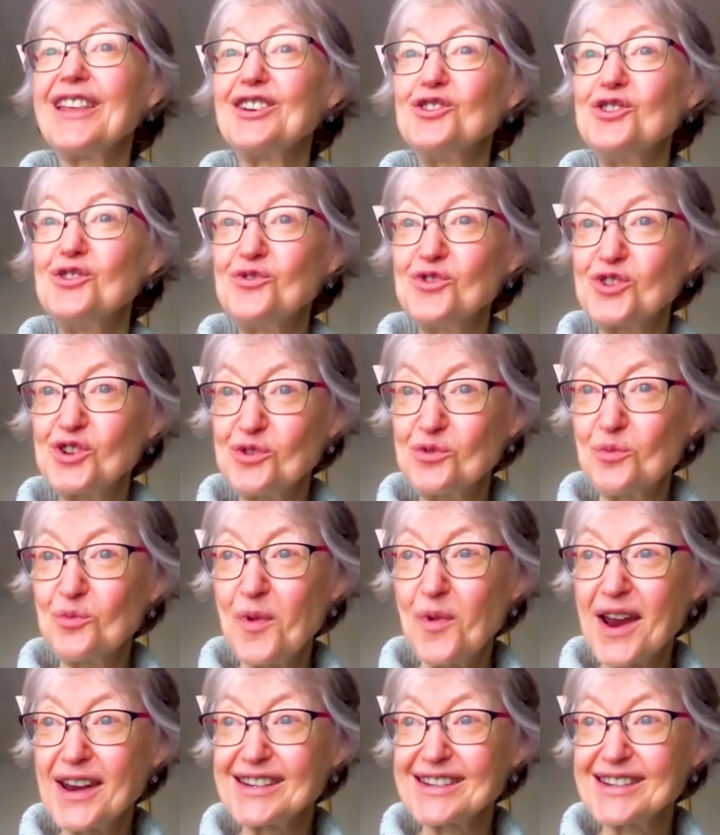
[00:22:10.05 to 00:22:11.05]
that you two
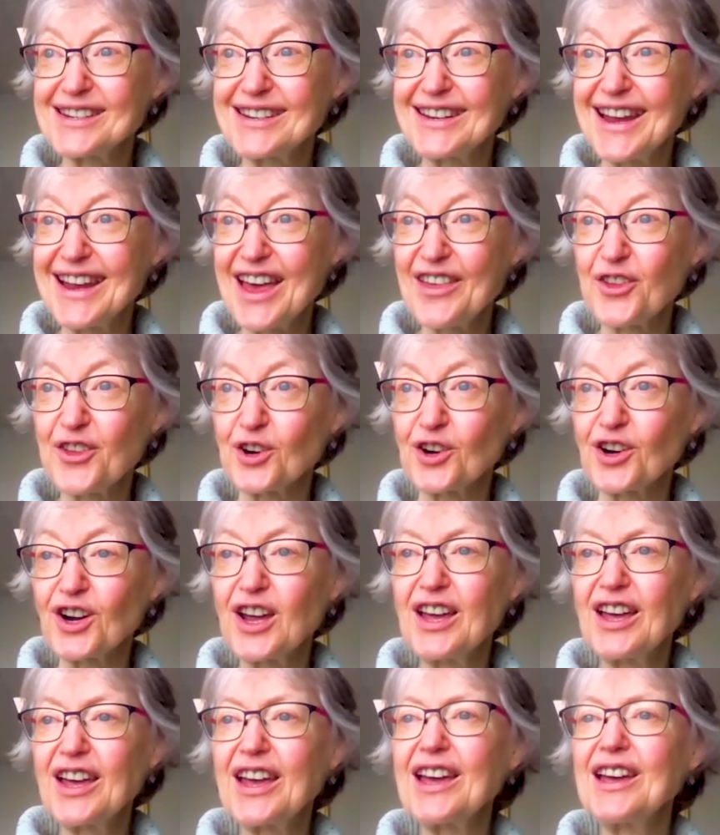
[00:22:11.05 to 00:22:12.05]
went together,